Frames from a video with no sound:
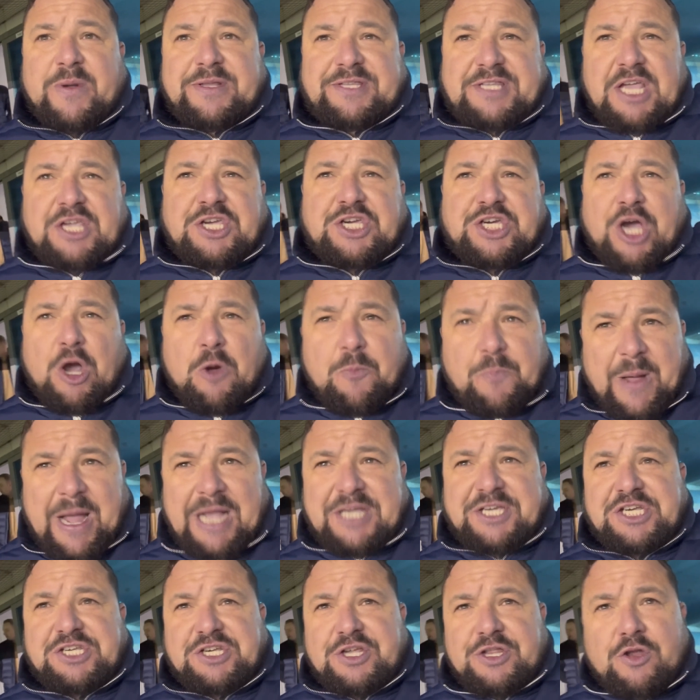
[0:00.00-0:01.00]
We did show
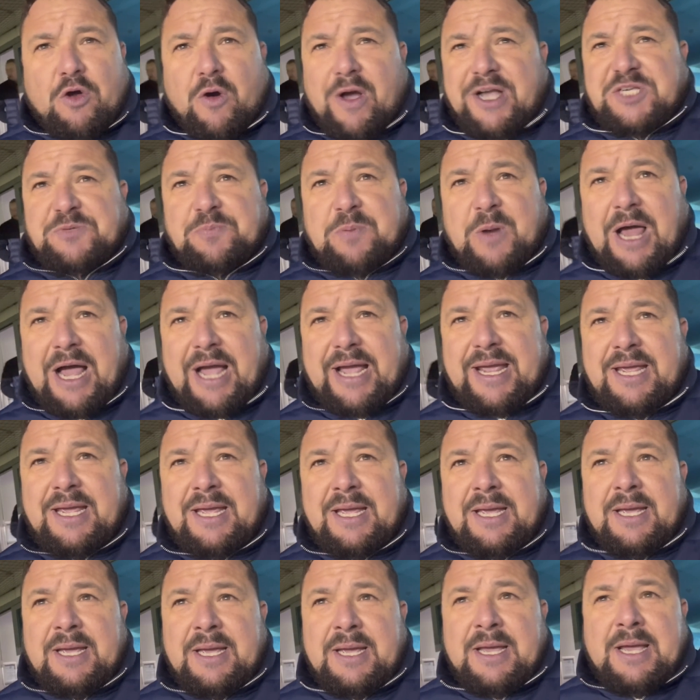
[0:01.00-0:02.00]
patches of nice play,
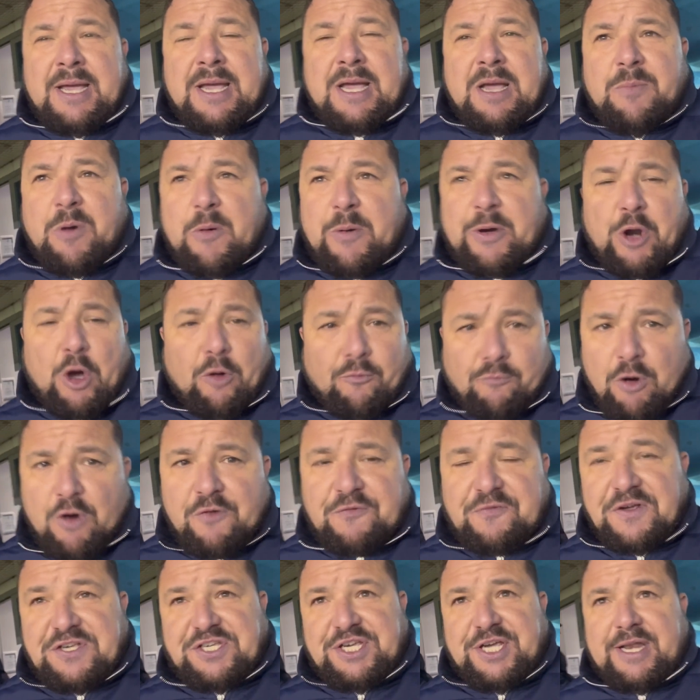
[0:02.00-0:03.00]
but we're not
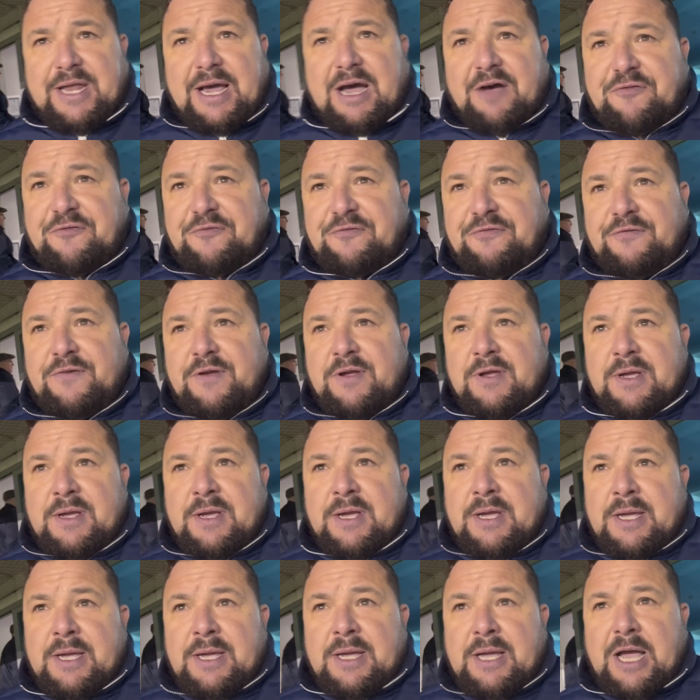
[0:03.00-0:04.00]
ruthless enough.
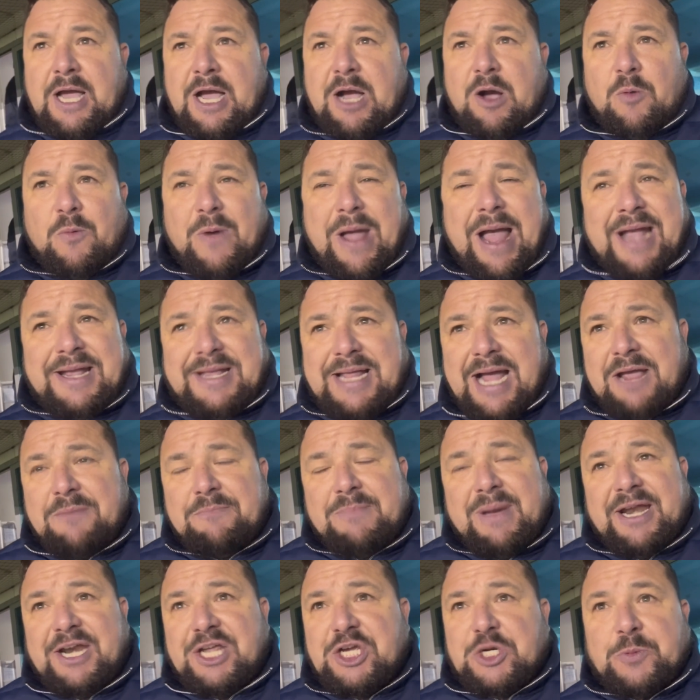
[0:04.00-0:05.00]
Our game
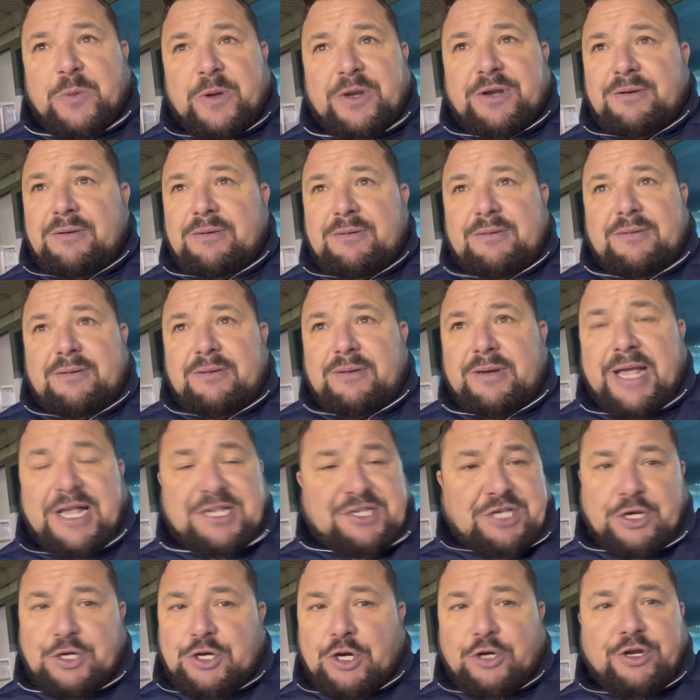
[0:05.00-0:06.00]
management
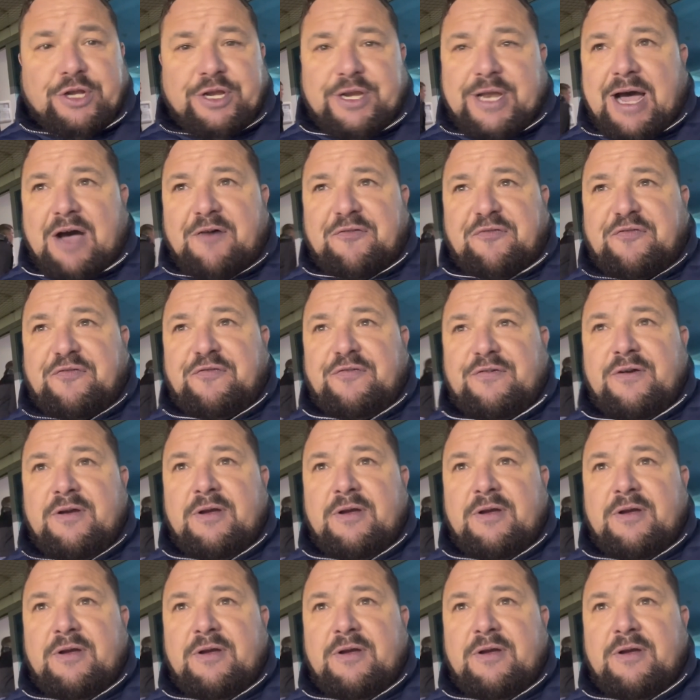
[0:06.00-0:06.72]
isn't good enough.